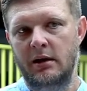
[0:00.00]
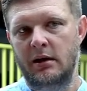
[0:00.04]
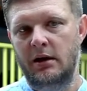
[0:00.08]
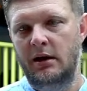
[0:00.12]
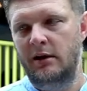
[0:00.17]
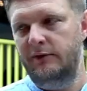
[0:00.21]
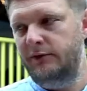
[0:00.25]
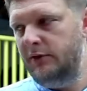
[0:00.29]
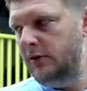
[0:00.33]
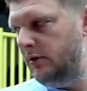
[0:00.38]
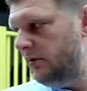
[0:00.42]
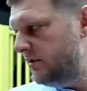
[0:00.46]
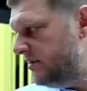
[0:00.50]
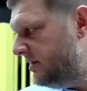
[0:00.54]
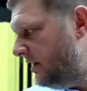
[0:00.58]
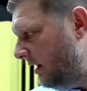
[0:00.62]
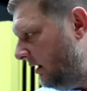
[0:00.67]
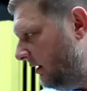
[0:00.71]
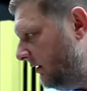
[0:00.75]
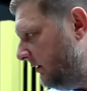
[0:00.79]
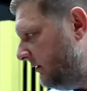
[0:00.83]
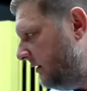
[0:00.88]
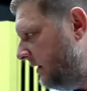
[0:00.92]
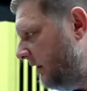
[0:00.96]
if you use the
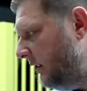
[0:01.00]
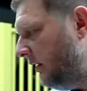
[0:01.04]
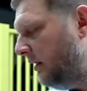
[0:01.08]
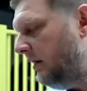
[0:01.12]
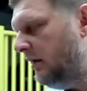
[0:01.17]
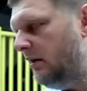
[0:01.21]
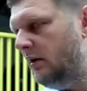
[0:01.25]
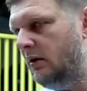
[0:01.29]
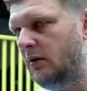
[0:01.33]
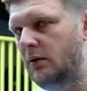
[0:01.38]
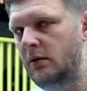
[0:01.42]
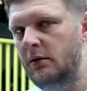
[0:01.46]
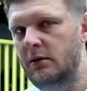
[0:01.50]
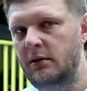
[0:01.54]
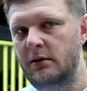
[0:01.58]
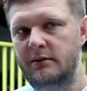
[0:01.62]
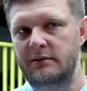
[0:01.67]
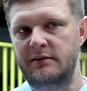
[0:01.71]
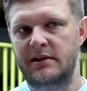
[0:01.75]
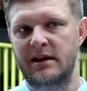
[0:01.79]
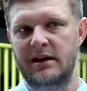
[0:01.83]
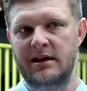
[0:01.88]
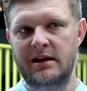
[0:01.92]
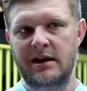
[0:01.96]
Interio,
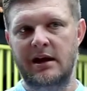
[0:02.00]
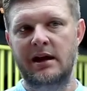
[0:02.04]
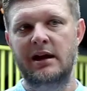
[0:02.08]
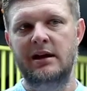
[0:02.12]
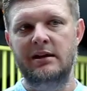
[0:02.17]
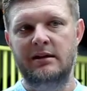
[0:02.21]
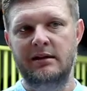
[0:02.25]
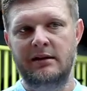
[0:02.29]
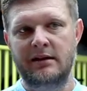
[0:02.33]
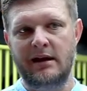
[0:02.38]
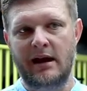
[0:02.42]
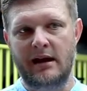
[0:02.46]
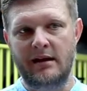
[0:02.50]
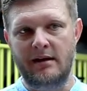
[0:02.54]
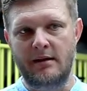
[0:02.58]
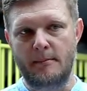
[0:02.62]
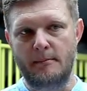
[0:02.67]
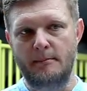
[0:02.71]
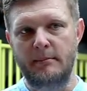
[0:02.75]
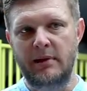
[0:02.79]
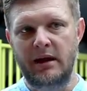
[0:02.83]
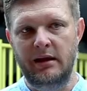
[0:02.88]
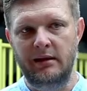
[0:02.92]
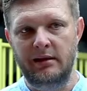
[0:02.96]
the gate can
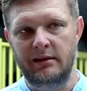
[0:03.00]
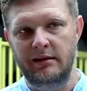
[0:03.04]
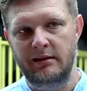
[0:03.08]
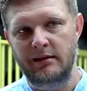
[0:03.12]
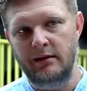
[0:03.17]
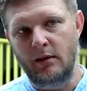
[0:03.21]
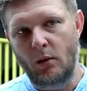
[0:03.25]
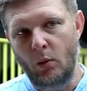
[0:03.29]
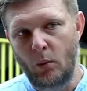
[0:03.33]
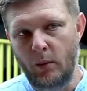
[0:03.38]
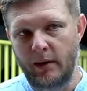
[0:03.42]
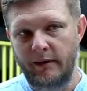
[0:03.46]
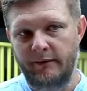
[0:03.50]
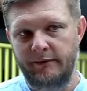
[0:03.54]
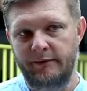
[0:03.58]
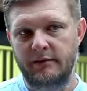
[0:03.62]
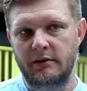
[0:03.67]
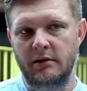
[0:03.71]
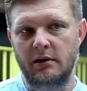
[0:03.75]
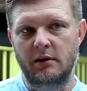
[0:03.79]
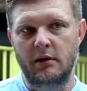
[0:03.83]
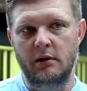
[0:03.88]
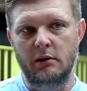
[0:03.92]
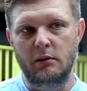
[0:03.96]
meet
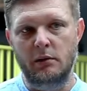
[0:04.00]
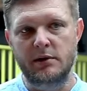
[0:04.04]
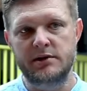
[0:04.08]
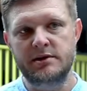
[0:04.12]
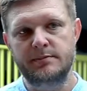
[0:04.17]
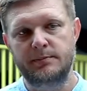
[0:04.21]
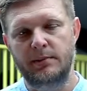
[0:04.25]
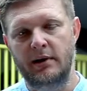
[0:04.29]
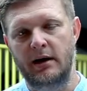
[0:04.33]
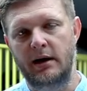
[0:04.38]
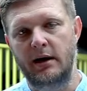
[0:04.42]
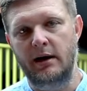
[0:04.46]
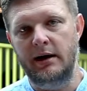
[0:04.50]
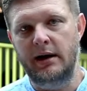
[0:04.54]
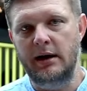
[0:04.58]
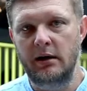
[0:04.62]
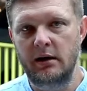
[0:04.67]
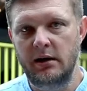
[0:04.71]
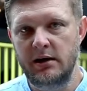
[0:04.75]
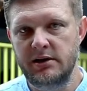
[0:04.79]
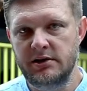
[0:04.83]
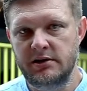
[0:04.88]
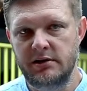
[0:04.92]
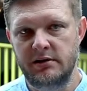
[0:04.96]
with the ROSPA
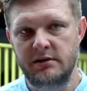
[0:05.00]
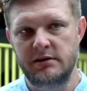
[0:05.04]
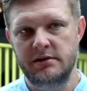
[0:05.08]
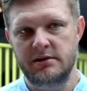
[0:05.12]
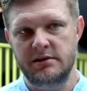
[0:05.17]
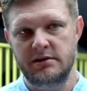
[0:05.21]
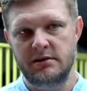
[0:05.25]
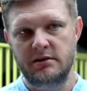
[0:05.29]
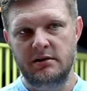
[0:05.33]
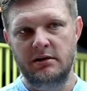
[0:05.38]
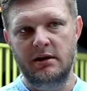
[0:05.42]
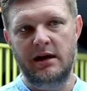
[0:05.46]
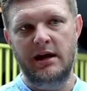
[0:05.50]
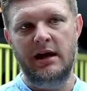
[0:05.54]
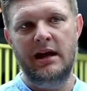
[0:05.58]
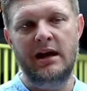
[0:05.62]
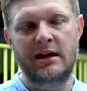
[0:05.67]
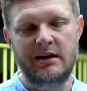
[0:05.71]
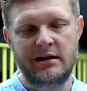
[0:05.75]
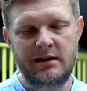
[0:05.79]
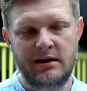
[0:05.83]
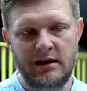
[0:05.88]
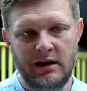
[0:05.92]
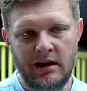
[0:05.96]
regulations,
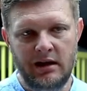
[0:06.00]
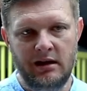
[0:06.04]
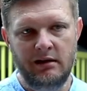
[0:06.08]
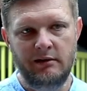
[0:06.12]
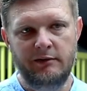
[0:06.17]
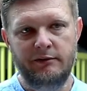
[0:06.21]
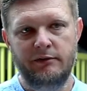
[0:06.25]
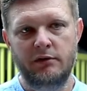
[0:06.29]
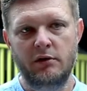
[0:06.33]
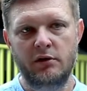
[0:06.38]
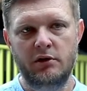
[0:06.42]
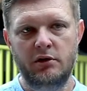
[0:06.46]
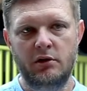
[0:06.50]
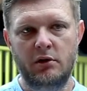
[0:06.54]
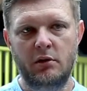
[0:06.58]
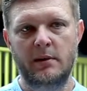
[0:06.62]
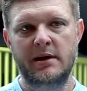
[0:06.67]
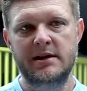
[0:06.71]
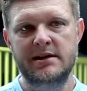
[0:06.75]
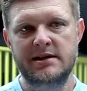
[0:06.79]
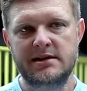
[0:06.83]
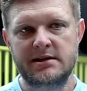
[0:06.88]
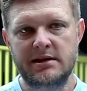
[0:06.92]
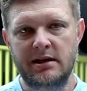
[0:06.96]
ADA for the
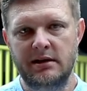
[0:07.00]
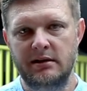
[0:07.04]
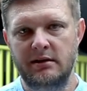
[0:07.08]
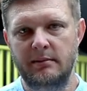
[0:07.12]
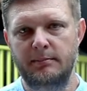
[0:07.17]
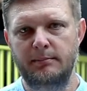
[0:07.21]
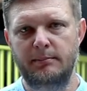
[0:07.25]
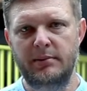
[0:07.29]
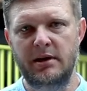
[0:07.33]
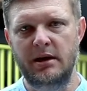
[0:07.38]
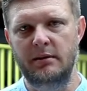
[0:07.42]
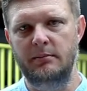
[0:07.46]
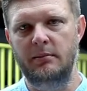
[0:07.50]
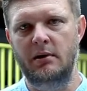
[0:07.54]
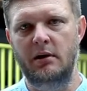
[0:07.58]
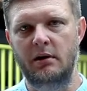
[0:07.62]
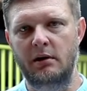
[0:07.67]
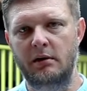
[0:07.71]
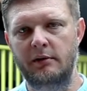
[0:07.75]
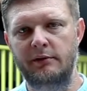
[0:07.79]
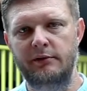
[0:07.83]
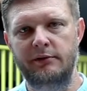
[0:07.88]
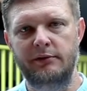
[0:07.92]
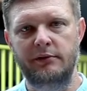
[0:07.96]
US and the
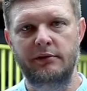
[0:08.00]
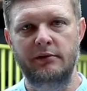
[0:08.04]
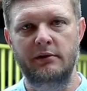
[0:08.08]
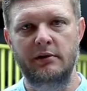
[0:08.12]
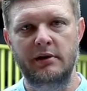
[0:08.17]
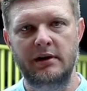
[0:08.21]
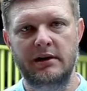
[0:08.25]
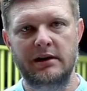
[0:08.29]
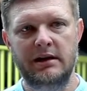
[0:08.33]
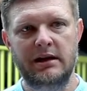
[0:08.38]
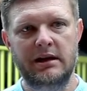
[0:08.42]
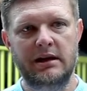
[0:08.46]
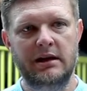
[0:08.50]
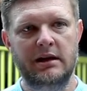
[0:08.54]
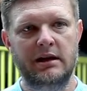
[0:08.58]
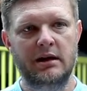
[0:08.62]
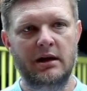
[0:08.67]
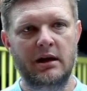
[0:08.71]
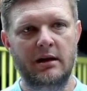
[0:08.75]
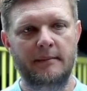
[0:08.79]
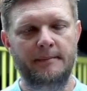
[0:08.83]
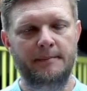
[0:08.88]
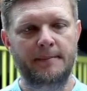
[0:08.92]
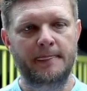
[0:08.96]
PMR for
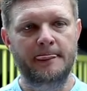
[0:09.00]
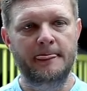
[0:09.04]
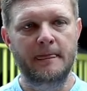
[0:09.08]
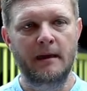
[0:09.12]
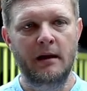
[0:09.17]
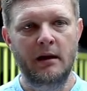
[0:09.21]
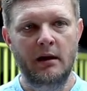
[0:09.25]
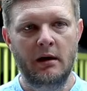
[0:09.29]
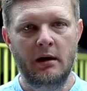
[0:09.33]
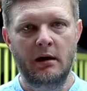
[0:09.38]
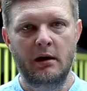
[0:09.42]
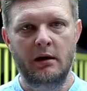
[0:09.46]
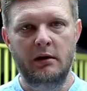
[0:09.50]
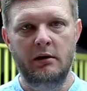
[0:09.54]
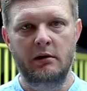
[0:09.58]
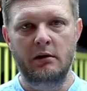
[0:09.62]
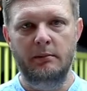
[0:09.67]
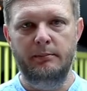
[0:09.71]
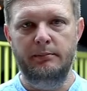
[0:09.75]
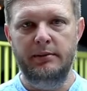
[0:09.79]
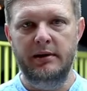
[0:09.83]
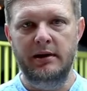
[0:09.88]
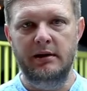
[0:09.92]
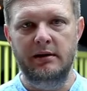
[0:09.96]
the
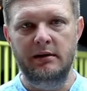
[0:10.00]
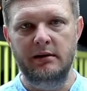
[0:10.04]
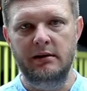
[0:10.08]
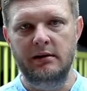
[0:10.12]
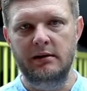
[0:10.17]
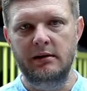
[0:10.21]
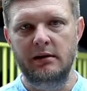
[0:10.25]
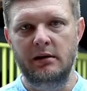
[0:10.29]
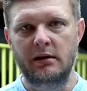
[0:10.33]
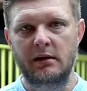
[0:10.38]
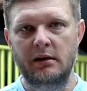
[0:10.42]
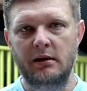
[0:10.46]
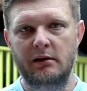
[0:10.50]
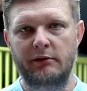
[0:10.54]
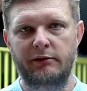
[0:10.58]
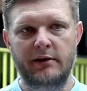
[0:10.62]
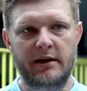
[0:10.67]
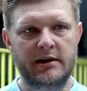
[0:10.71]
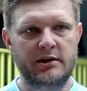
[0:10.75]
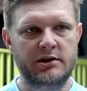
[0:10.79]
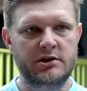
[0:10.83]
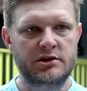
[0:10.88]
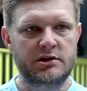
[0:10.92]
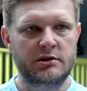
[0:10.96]
European
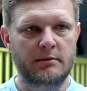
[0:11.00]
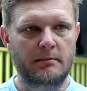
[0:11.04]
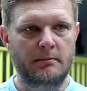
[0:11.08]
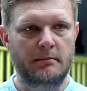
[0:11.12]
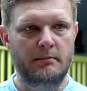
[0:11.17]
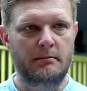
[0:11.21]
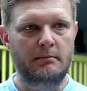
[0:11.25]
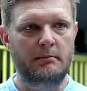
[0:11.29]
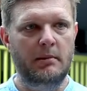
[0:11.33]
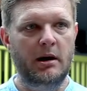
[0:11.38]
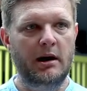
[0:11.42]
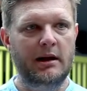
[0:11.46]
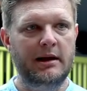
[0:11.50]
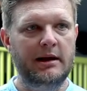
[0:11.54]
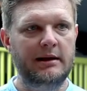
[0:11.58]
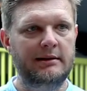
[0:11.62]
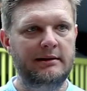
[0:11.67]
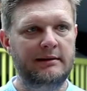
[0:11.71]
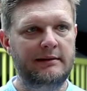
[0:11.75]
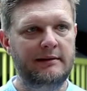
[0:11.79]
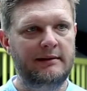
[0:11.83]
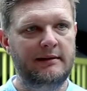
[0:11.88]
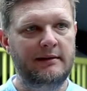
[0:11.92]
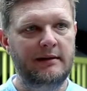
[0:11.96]
French
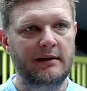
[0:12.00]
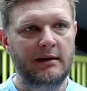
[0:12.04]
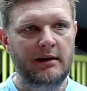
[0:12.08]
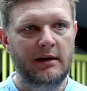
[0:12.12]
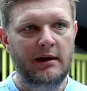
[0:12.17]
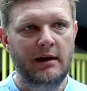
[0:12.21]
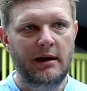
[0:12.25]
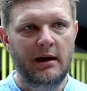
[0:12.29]
market.